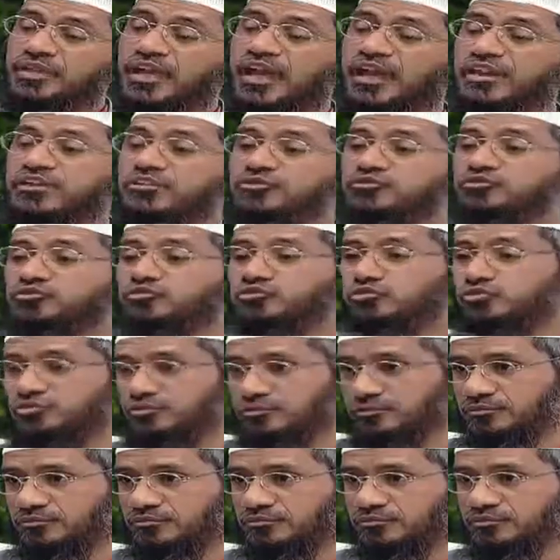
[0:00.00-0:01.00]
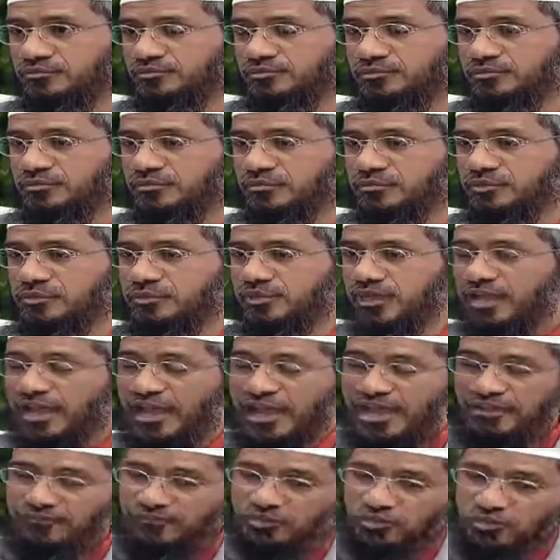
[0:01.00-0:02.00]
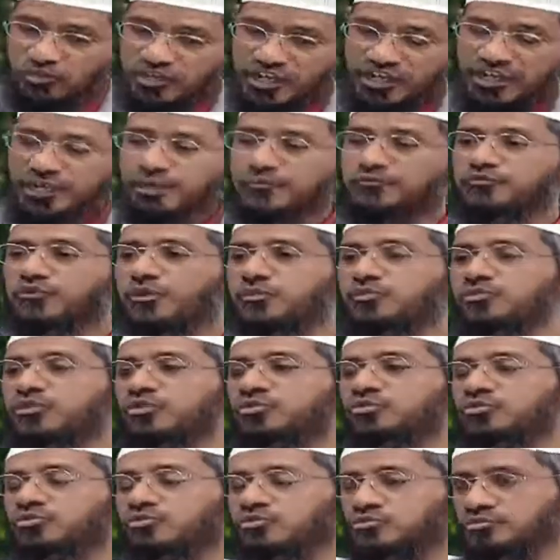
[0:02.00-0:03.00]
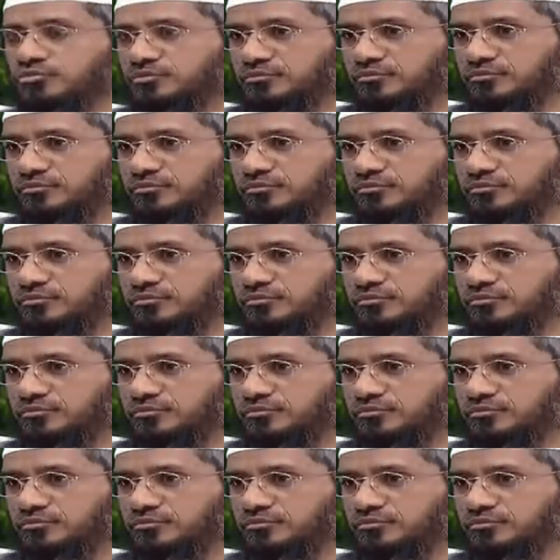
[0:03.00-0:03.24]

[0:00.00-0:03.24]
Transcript: and your sujood And when you get up from your ruku,